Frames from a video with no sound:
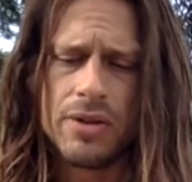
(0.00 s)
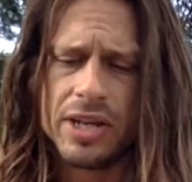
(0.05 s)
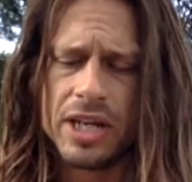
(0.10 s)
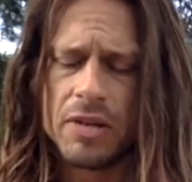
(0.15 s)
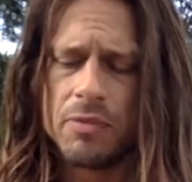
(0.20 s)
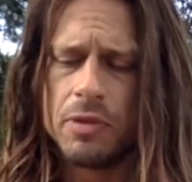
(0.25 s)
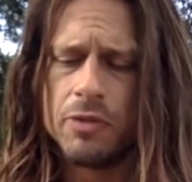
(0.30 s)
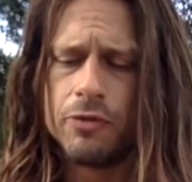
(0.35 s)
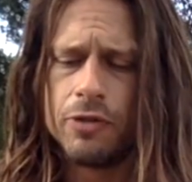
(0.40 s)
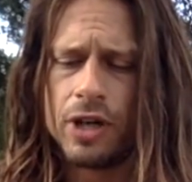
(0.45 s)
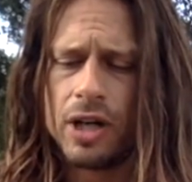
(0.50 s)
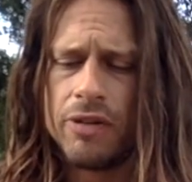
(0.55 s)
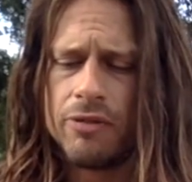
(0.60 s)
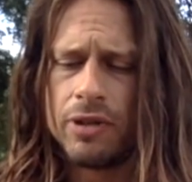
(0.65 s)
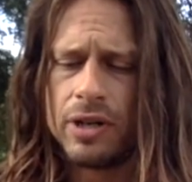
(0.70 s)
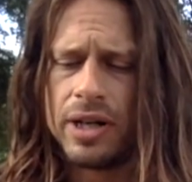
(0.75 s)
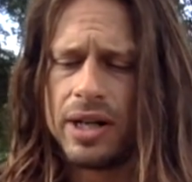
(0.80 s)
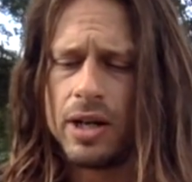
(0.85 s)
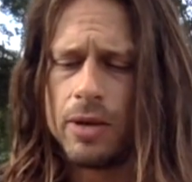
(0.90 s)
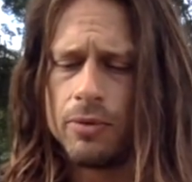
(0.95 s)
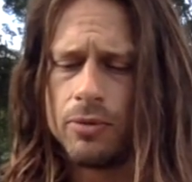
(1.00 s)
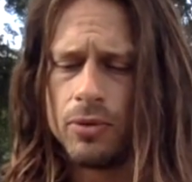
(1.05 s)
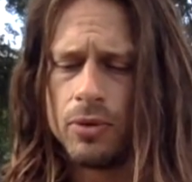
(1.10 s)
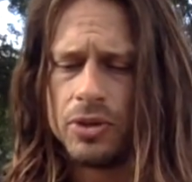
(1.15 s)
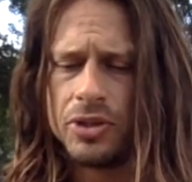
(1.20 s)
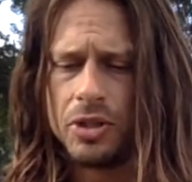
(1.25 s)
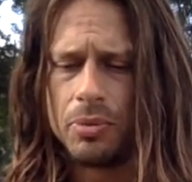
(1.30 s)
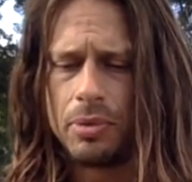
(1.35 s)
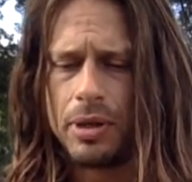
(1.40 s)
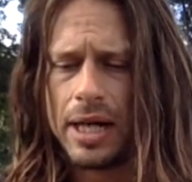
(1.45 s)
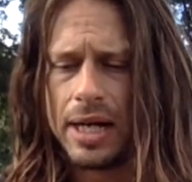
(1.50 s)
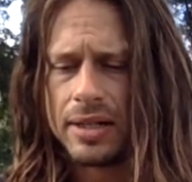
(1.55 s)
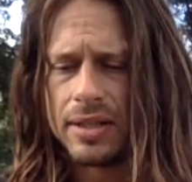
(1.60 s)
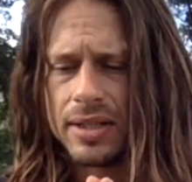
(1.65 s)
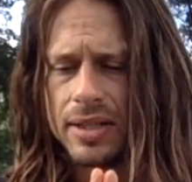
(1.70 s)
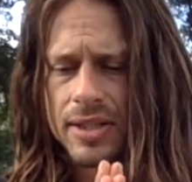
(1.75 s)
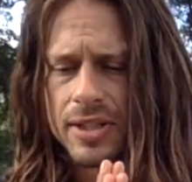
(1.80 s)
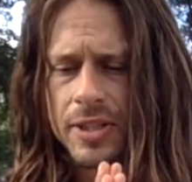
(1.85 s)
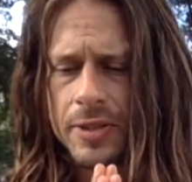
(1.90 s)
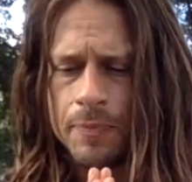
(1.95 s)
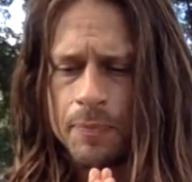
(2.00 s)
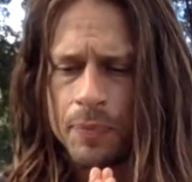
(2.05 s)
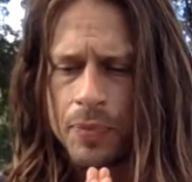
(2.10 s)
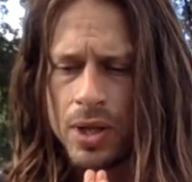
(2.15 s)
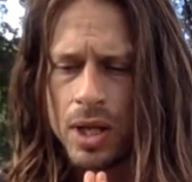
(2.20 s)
can be very, very helpful in your practice.